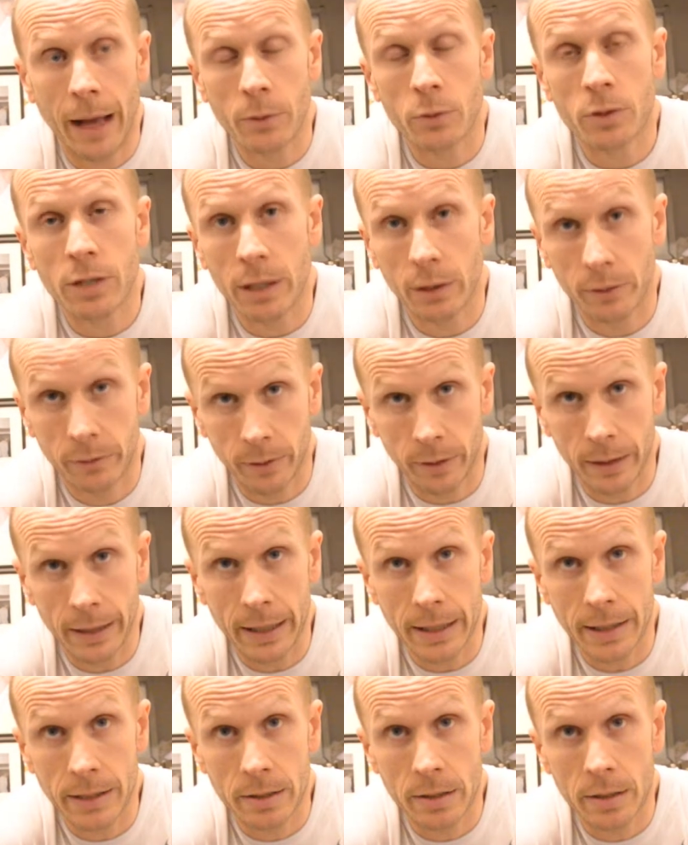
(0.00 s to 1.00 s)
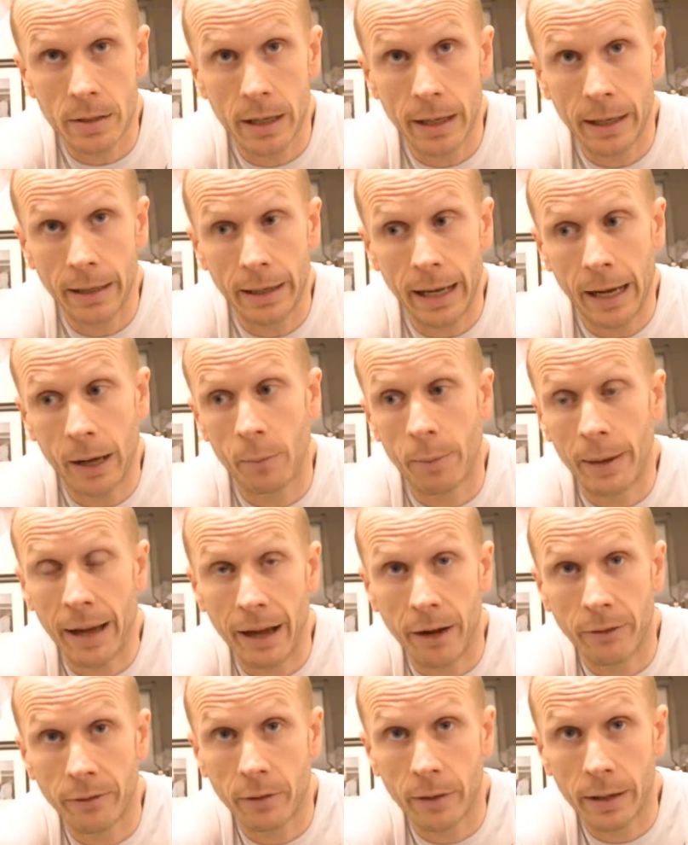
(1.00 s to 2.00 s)
skillful he is and how
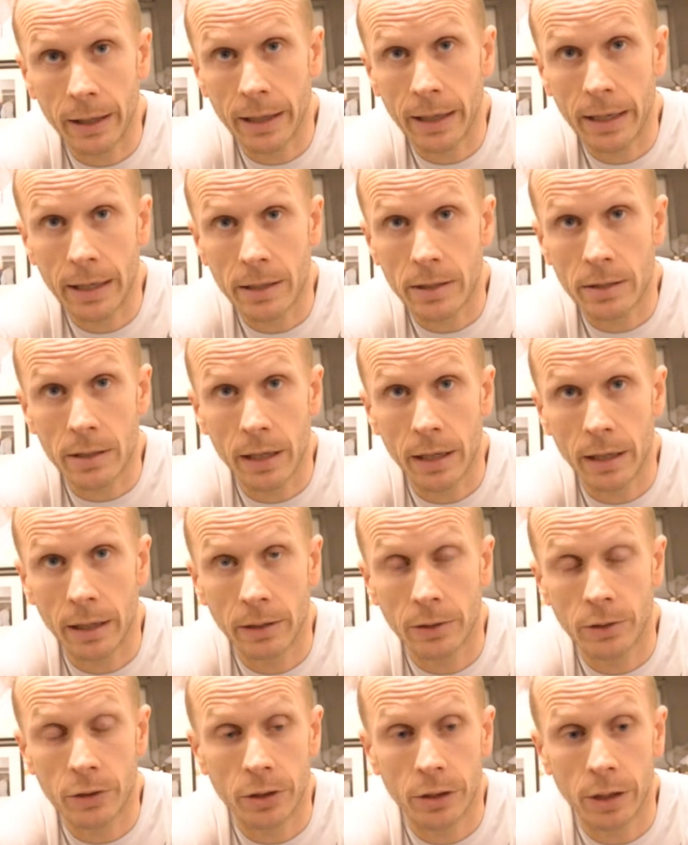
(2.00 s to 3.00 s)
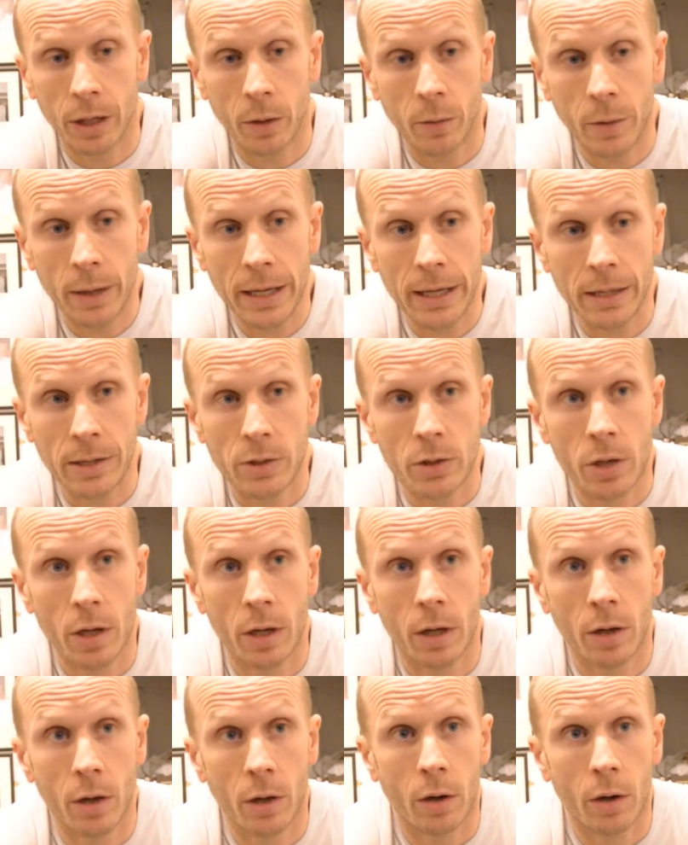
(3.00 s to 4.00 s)
powerful he is, and you know, his
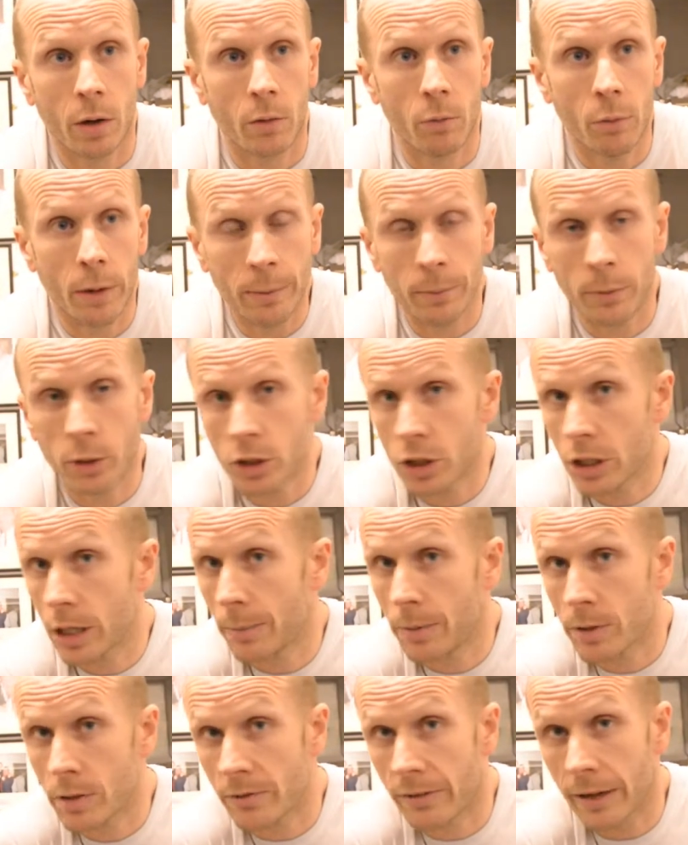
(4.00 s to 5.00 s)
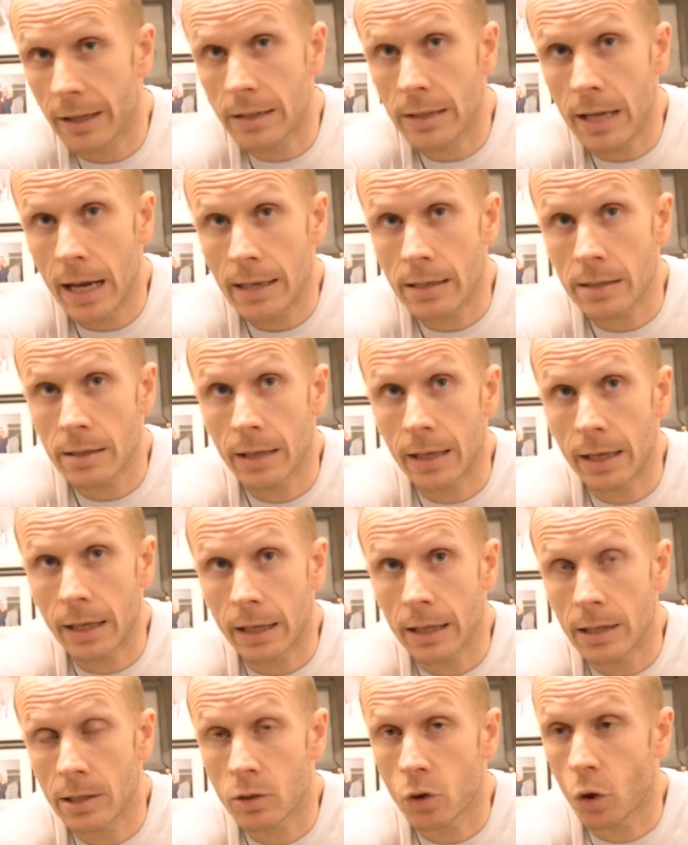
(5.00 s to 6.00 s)
ringmanship is
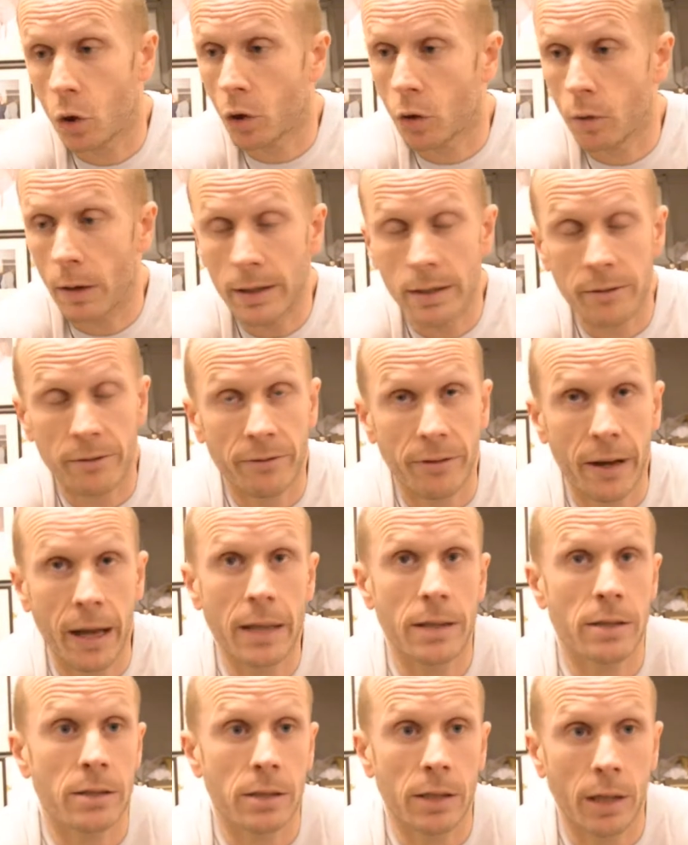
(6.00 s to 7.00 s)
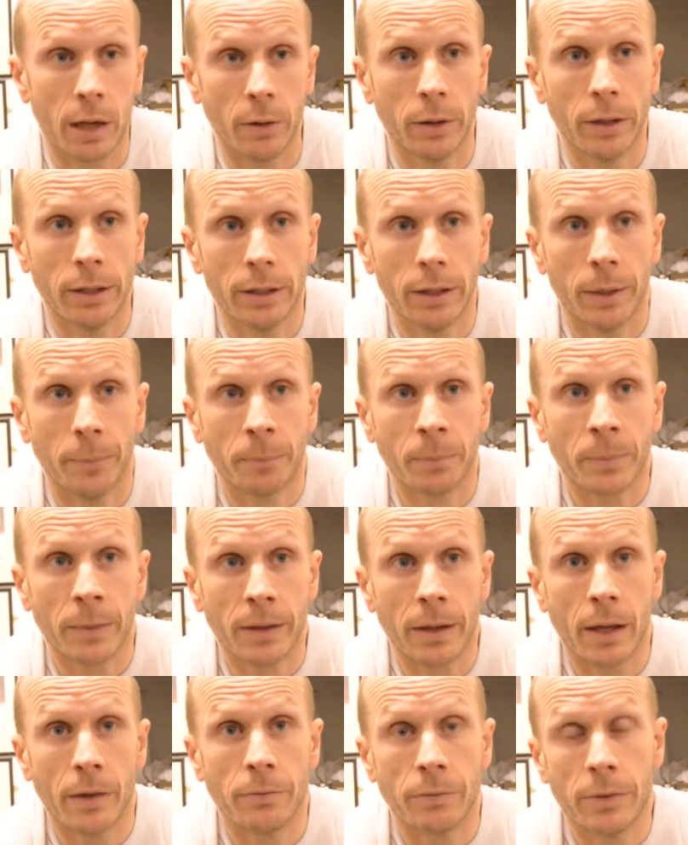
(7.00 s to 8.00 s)
fantastic. He's got great defence. You know,
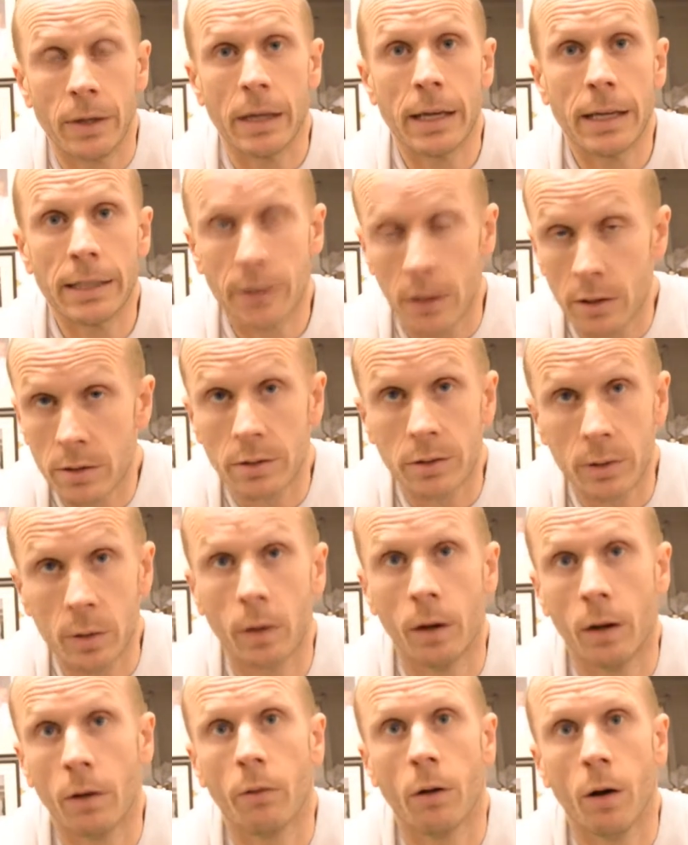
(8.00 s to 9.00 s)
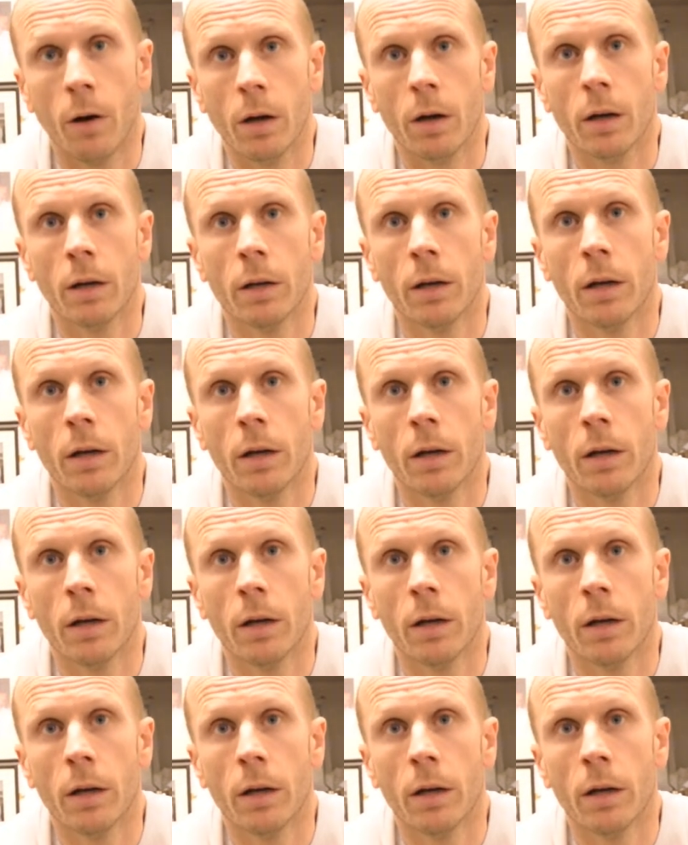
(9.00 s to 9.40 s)
he doesn't do a lot wrong.